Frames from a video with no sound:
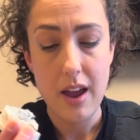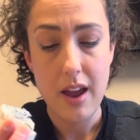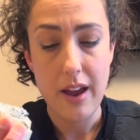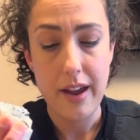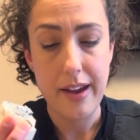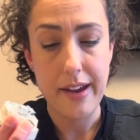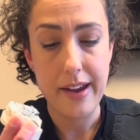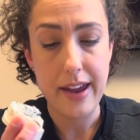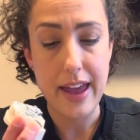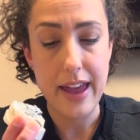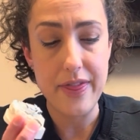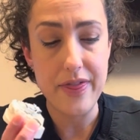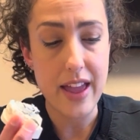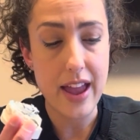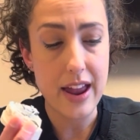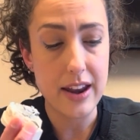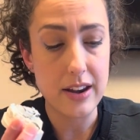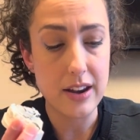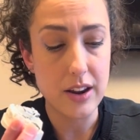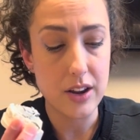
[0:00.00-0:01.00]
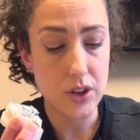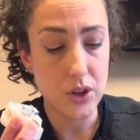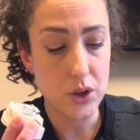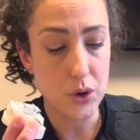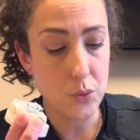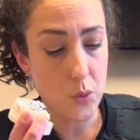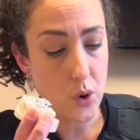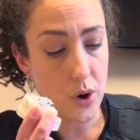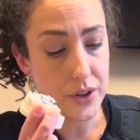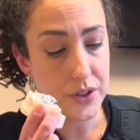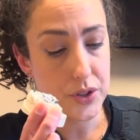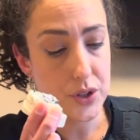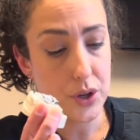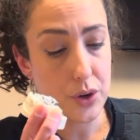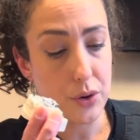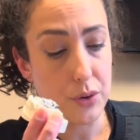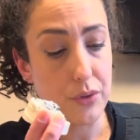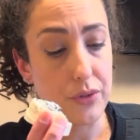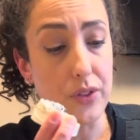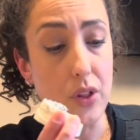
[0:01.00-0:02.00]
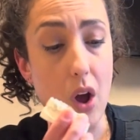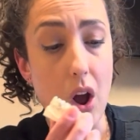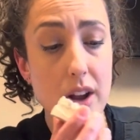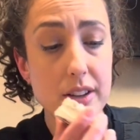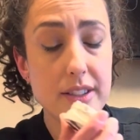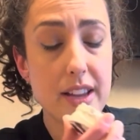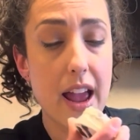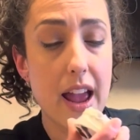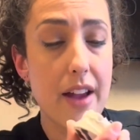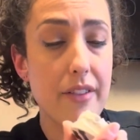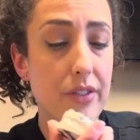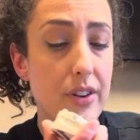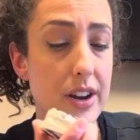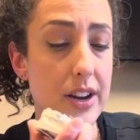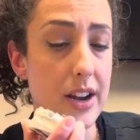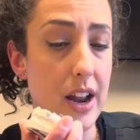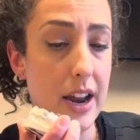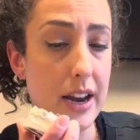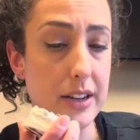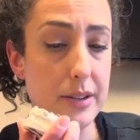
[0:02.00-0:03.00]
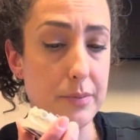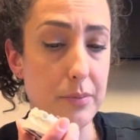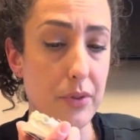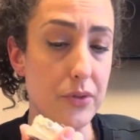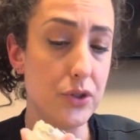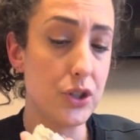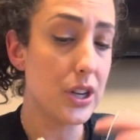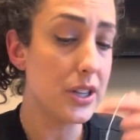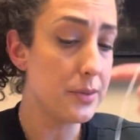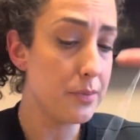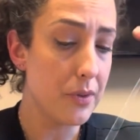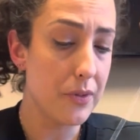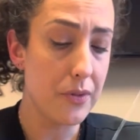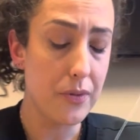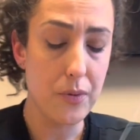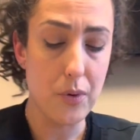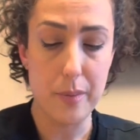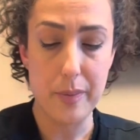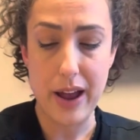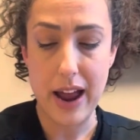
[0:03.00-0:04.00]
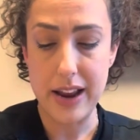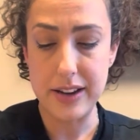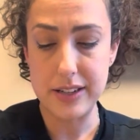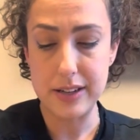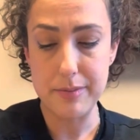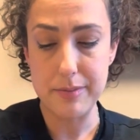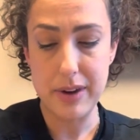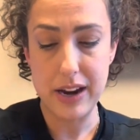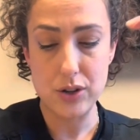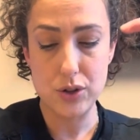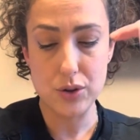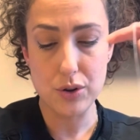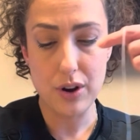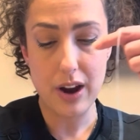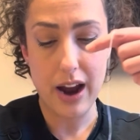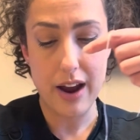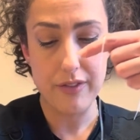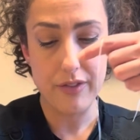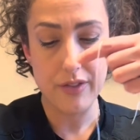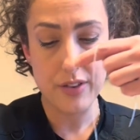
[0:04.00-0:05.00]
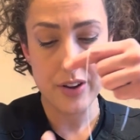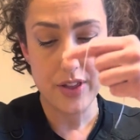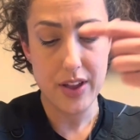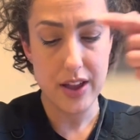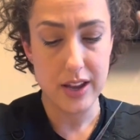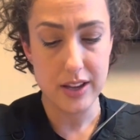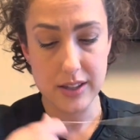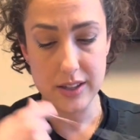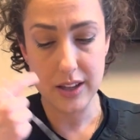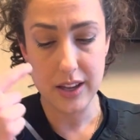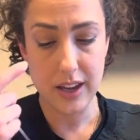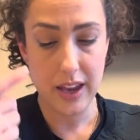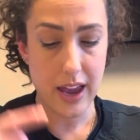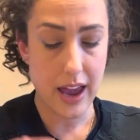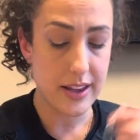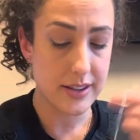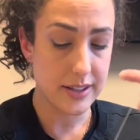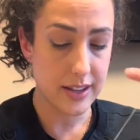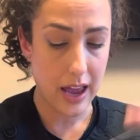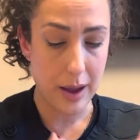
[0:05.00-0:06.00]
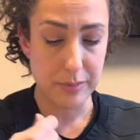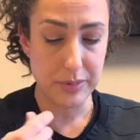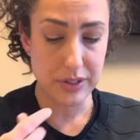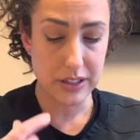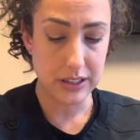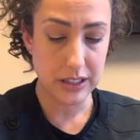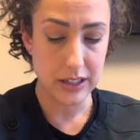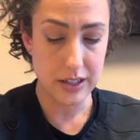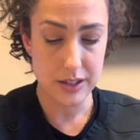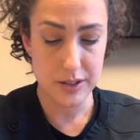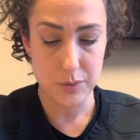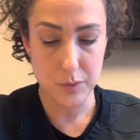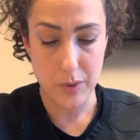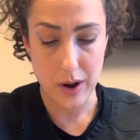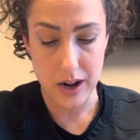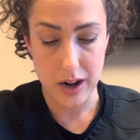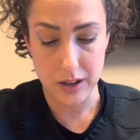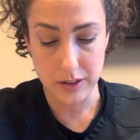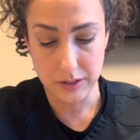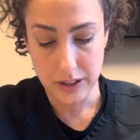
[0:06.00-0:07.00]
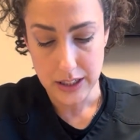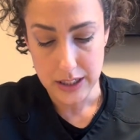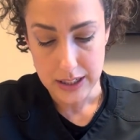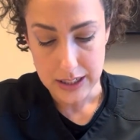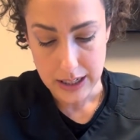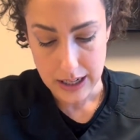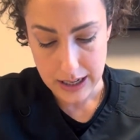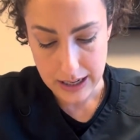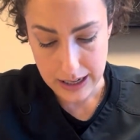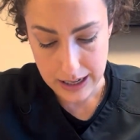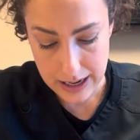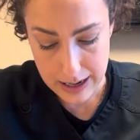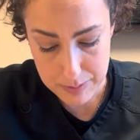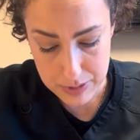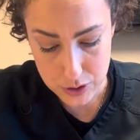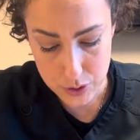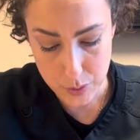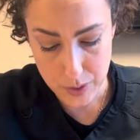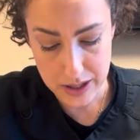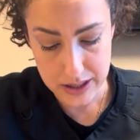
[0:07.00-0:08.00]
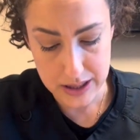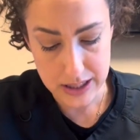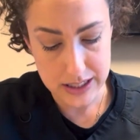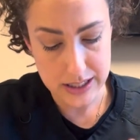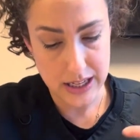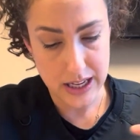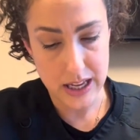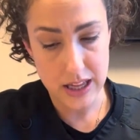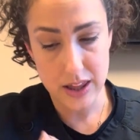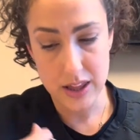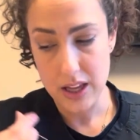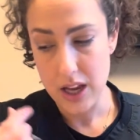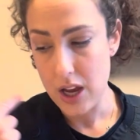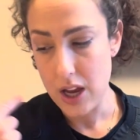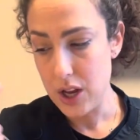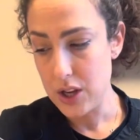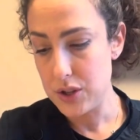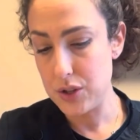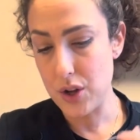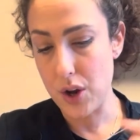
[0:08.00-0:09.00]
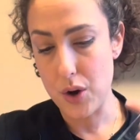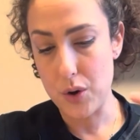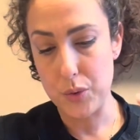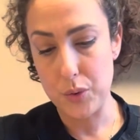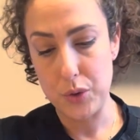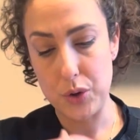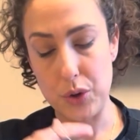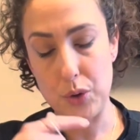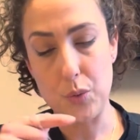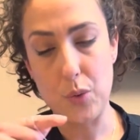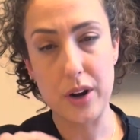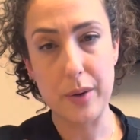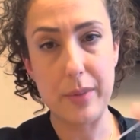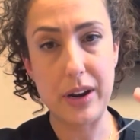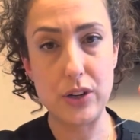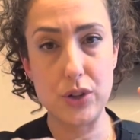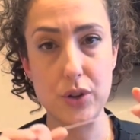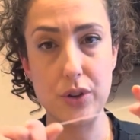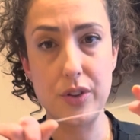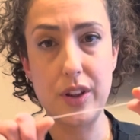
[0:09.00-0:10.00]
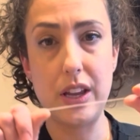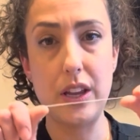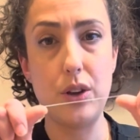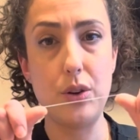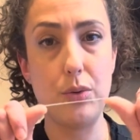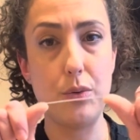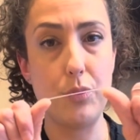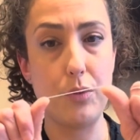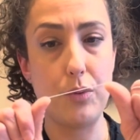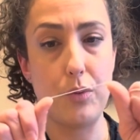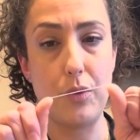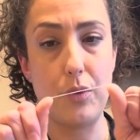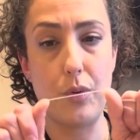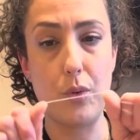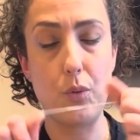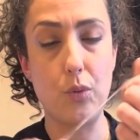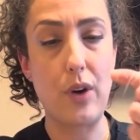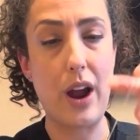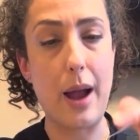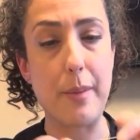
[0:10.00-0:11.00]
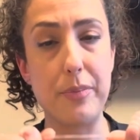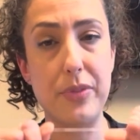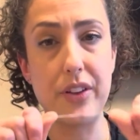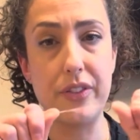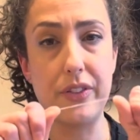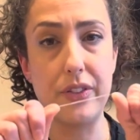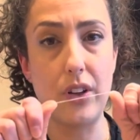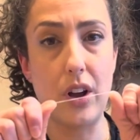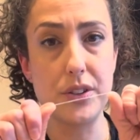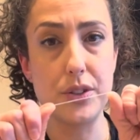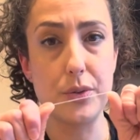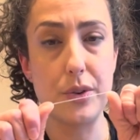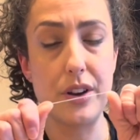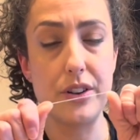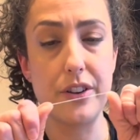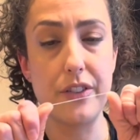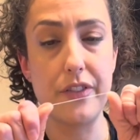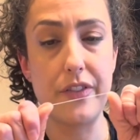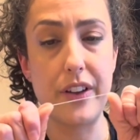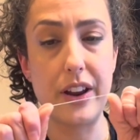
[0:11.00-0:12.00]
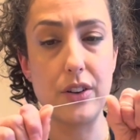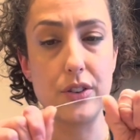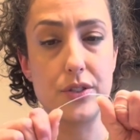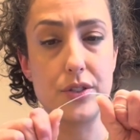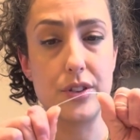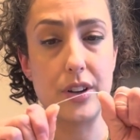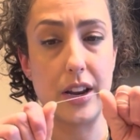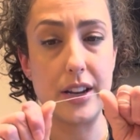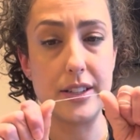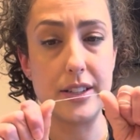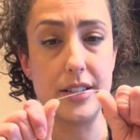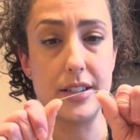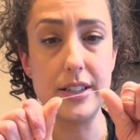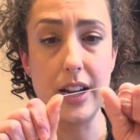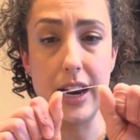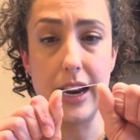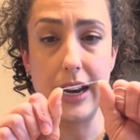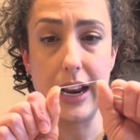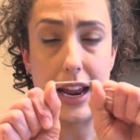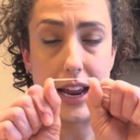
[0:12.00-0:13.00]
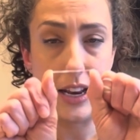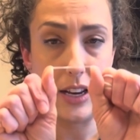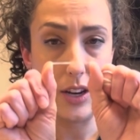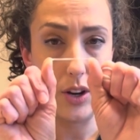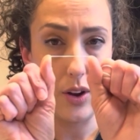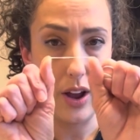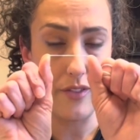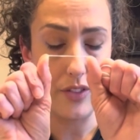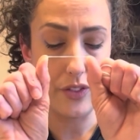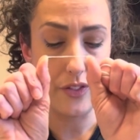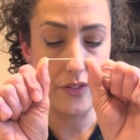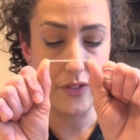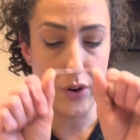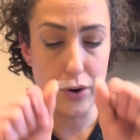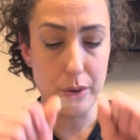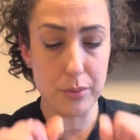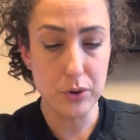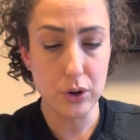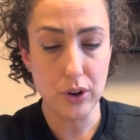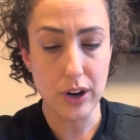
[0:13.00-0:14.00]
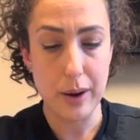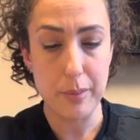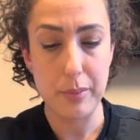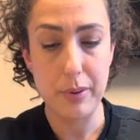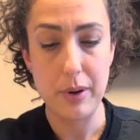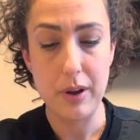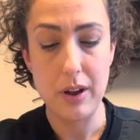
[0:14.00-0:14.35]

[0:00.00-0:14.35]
And then you want to floss every night just before bed to make sure everything is kept clean as well, in between the teeth. So you want to make sure that you wrap the floss around your fingers nice and tight and you have a firm grip,